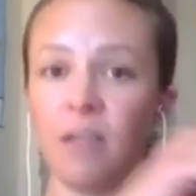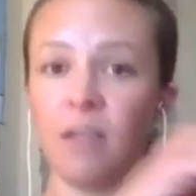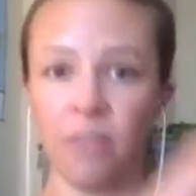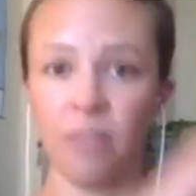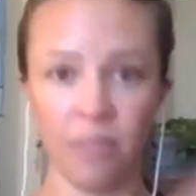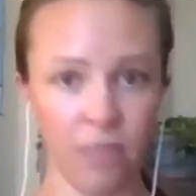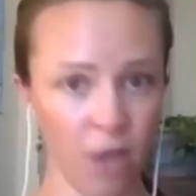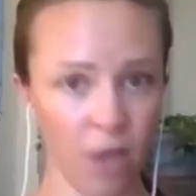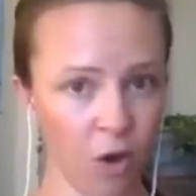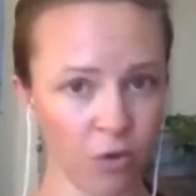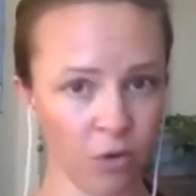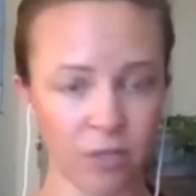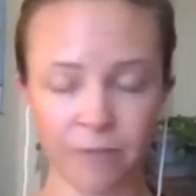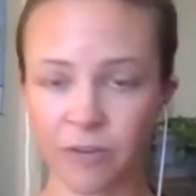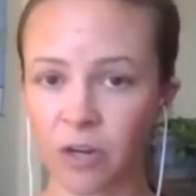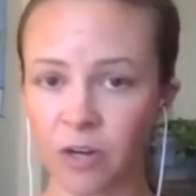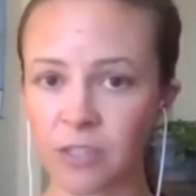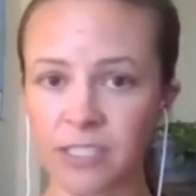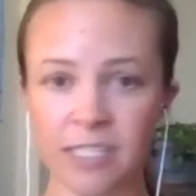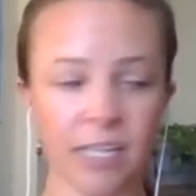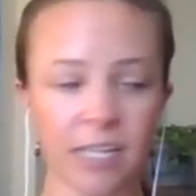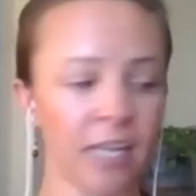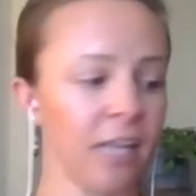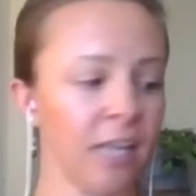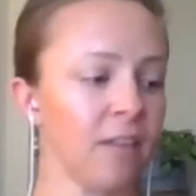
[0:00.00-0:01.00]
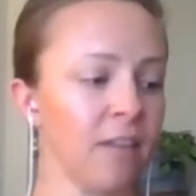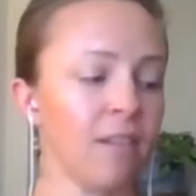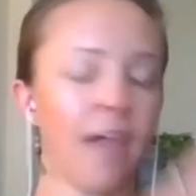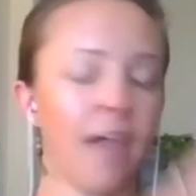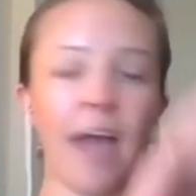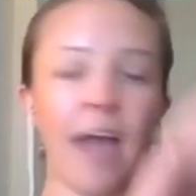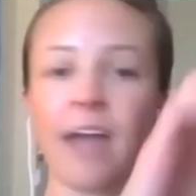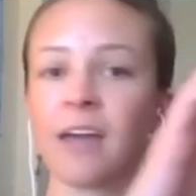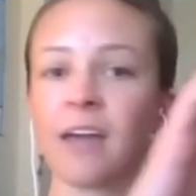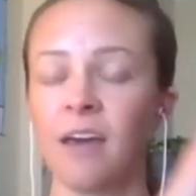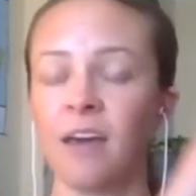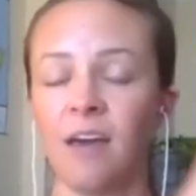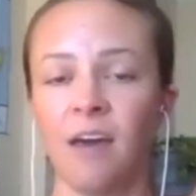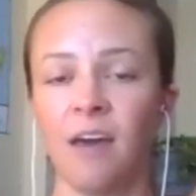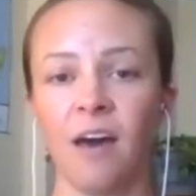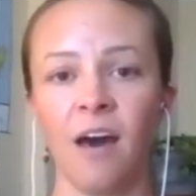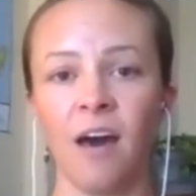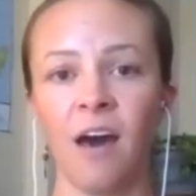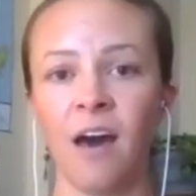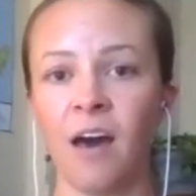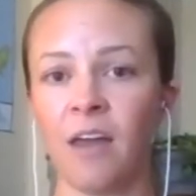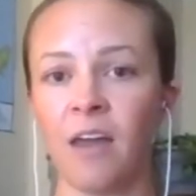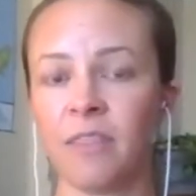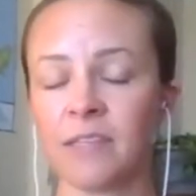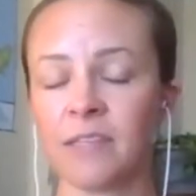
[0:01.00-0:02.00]
no diversity, like
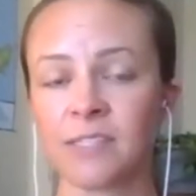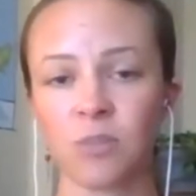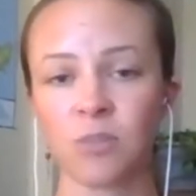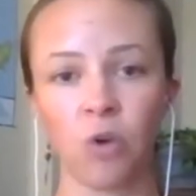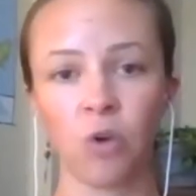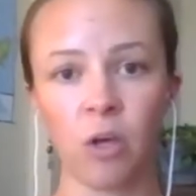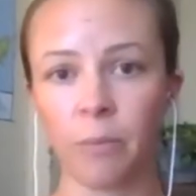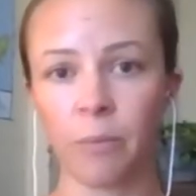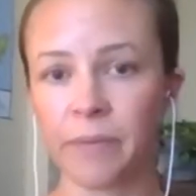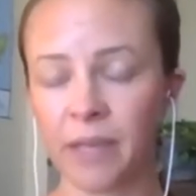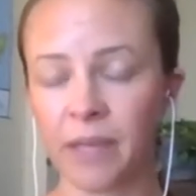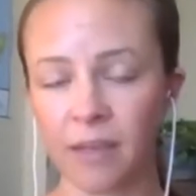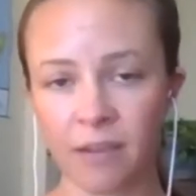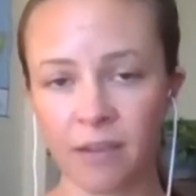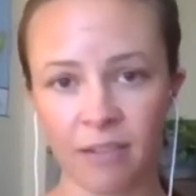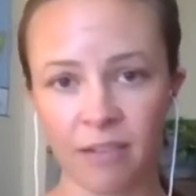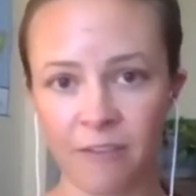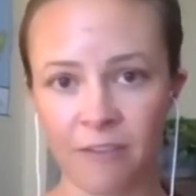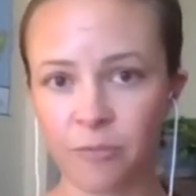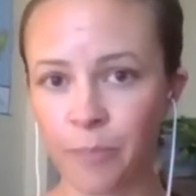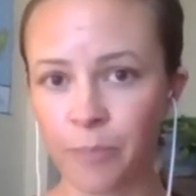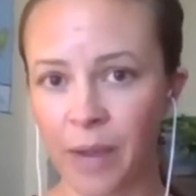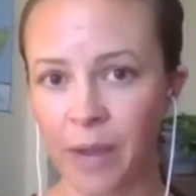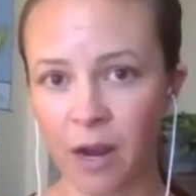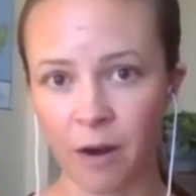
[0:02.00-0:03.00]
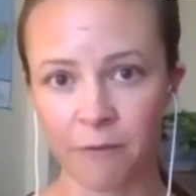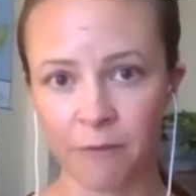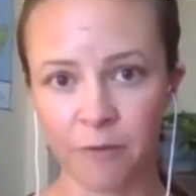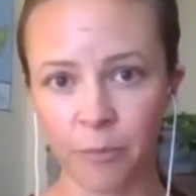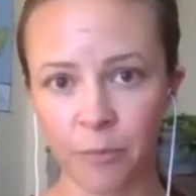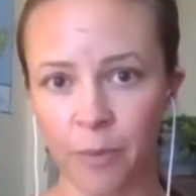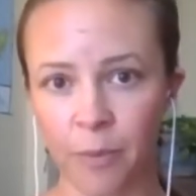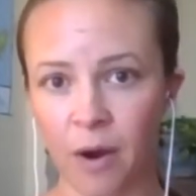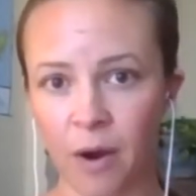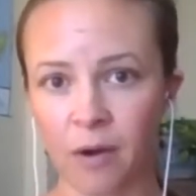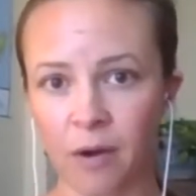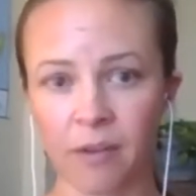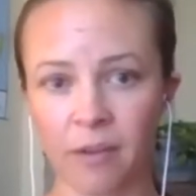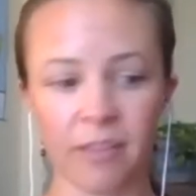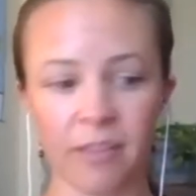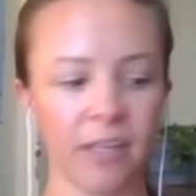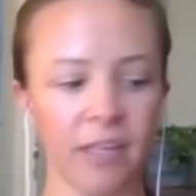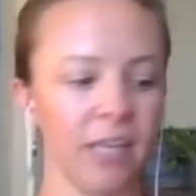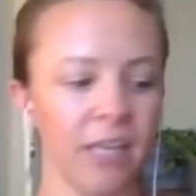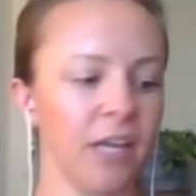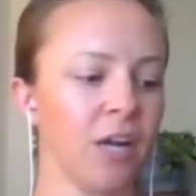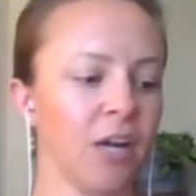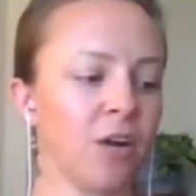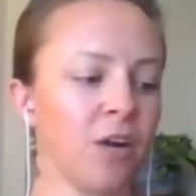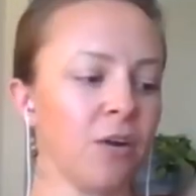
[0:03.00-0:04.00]
uh, the soil being left bare for part of the
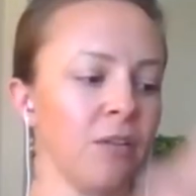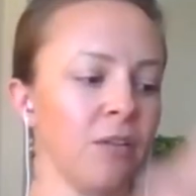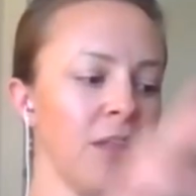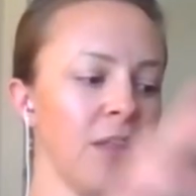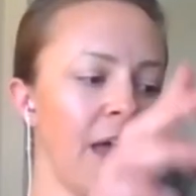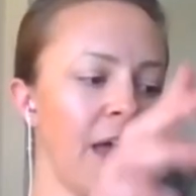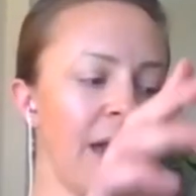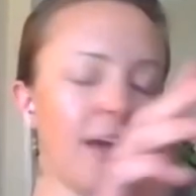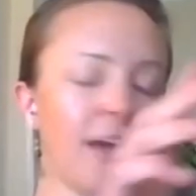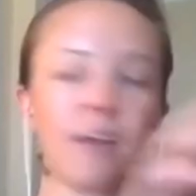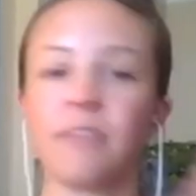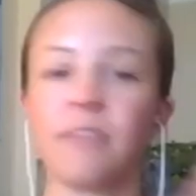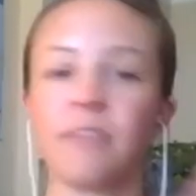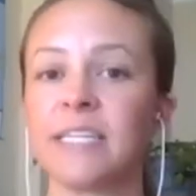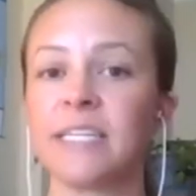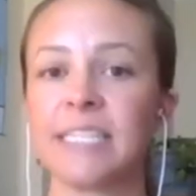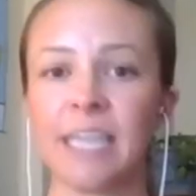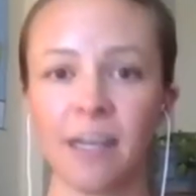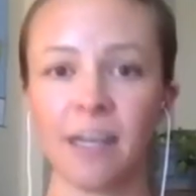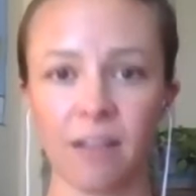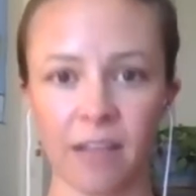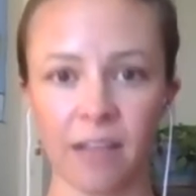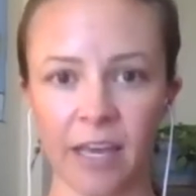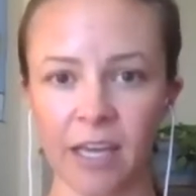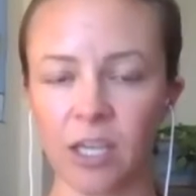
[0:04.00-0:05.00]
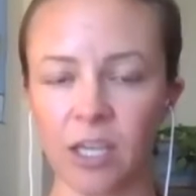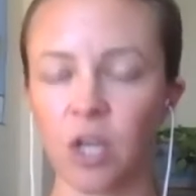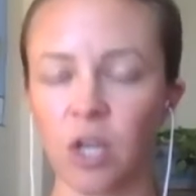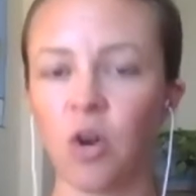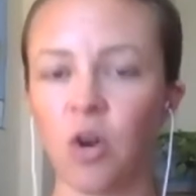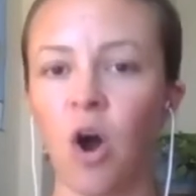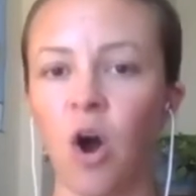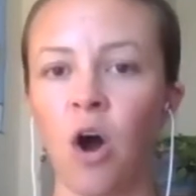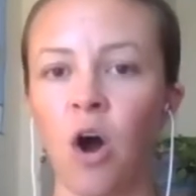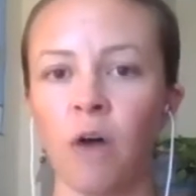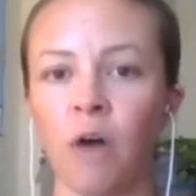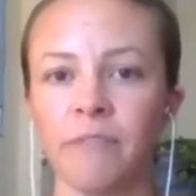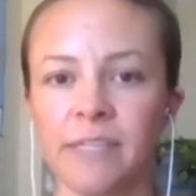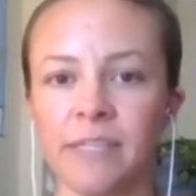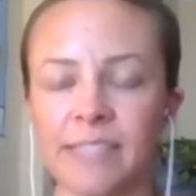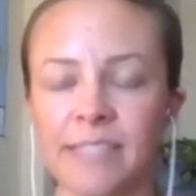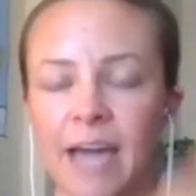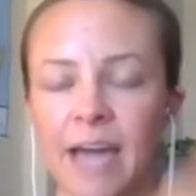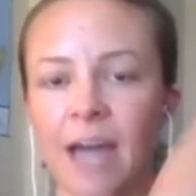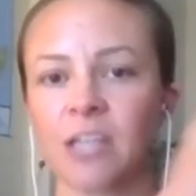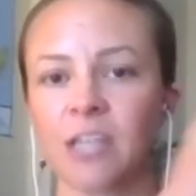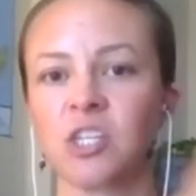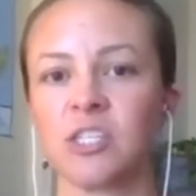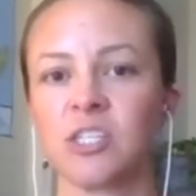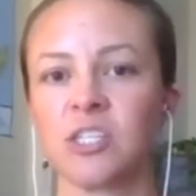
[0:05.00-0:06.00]
year, like the tilling, you know, all these
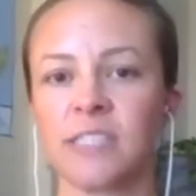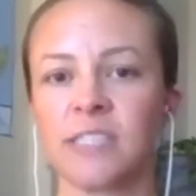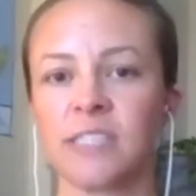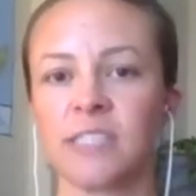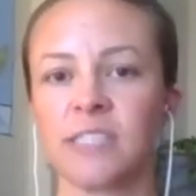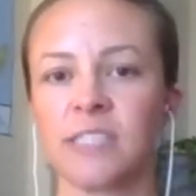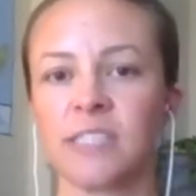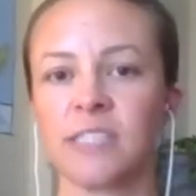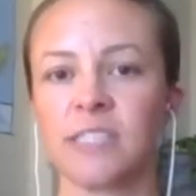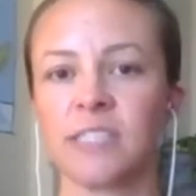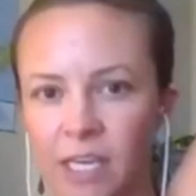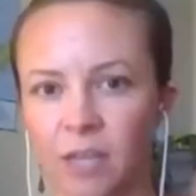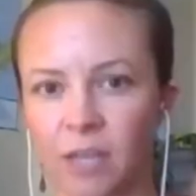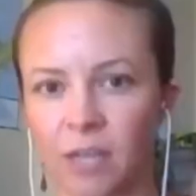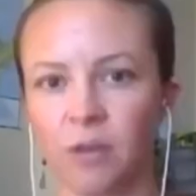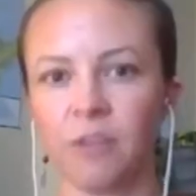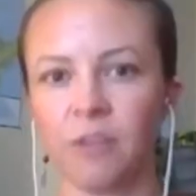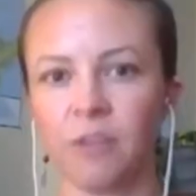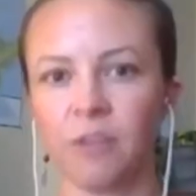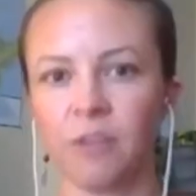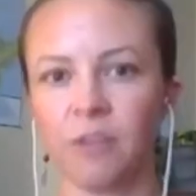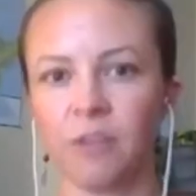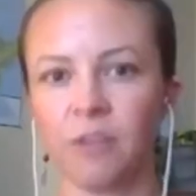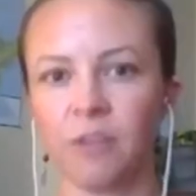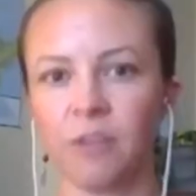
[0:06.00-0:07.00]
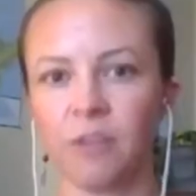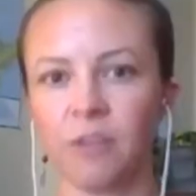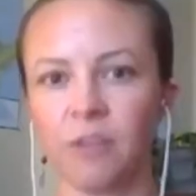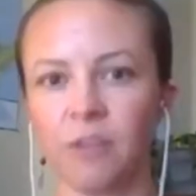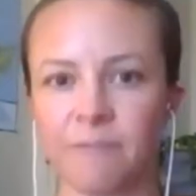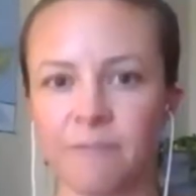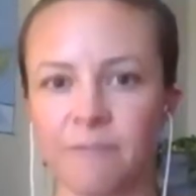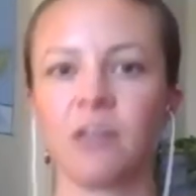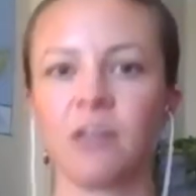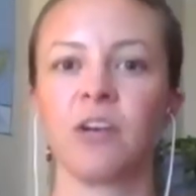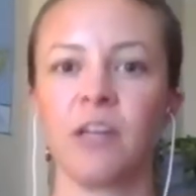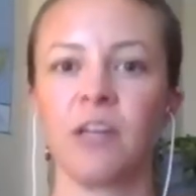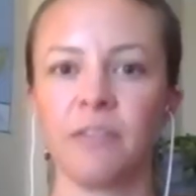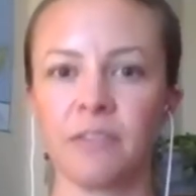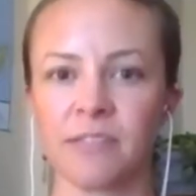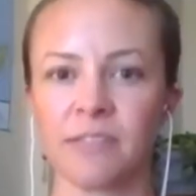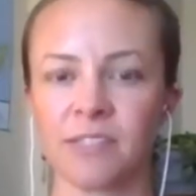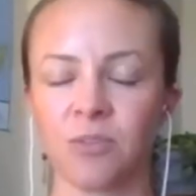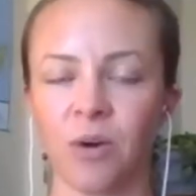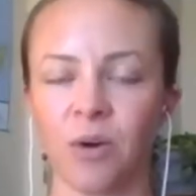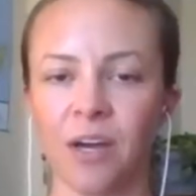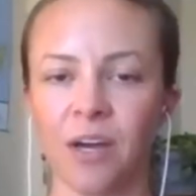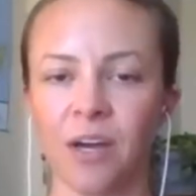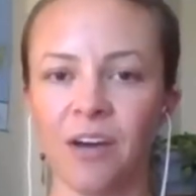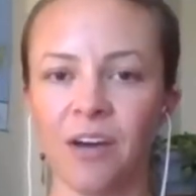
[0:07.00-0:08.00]
actions that have killed that life underneath the
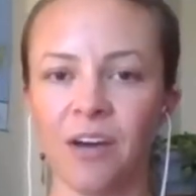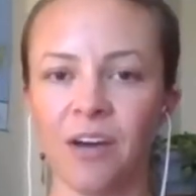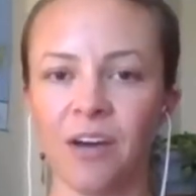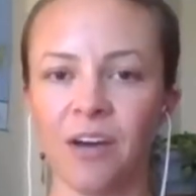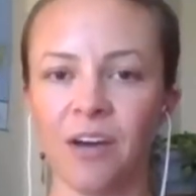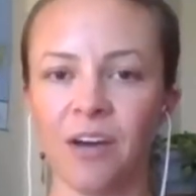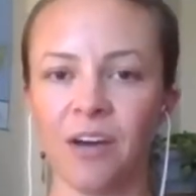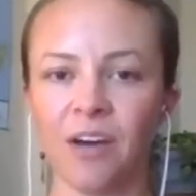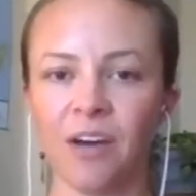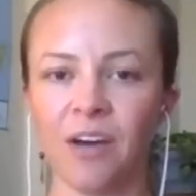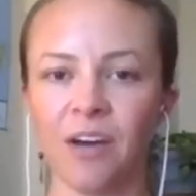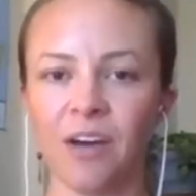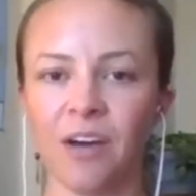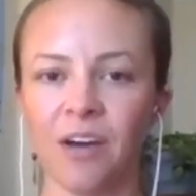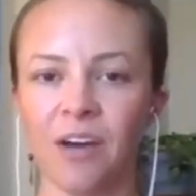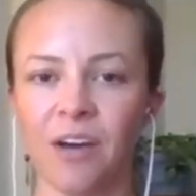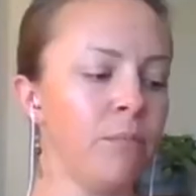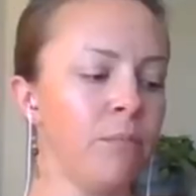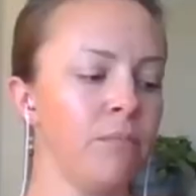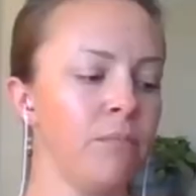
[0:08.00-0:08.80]
soil um,